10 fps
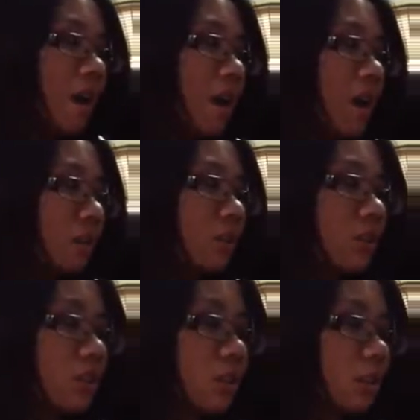
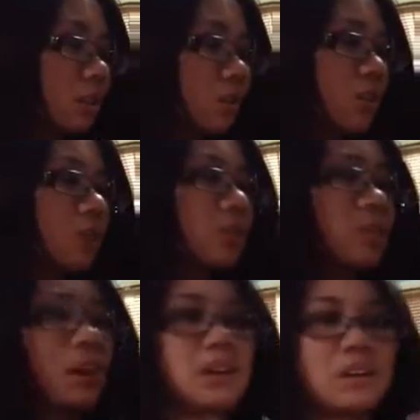And what else
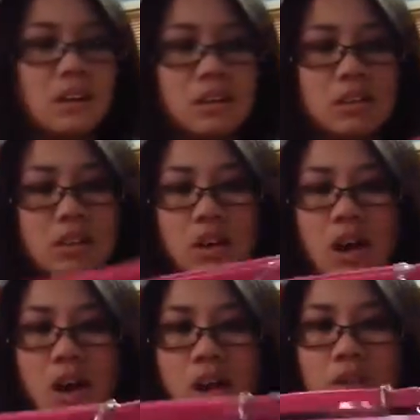did I get?
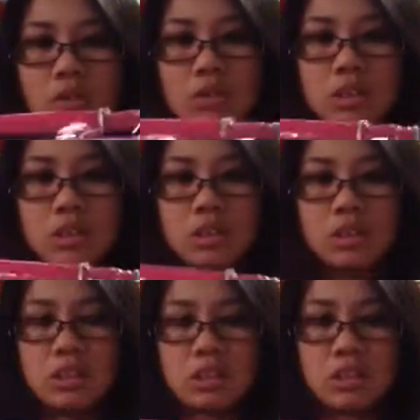I got
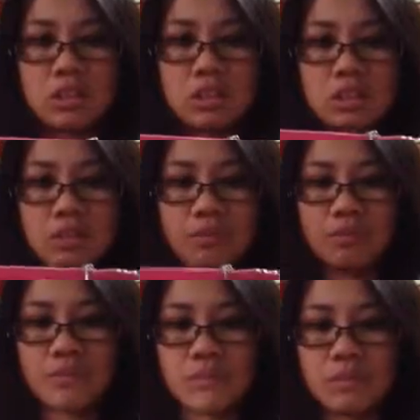this.
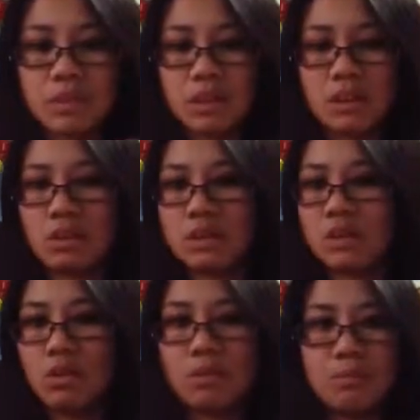
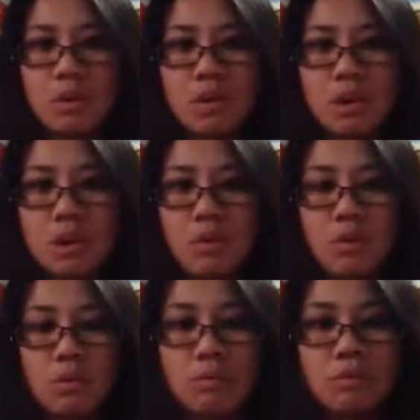It's not big at
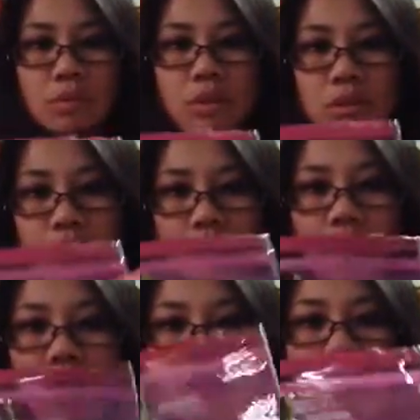all.
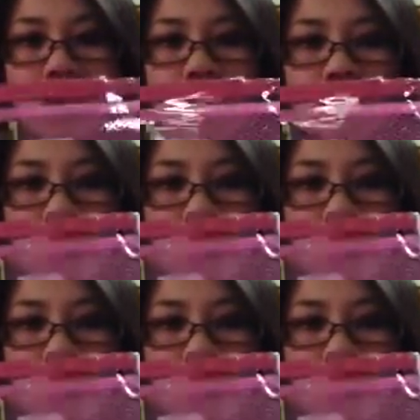Size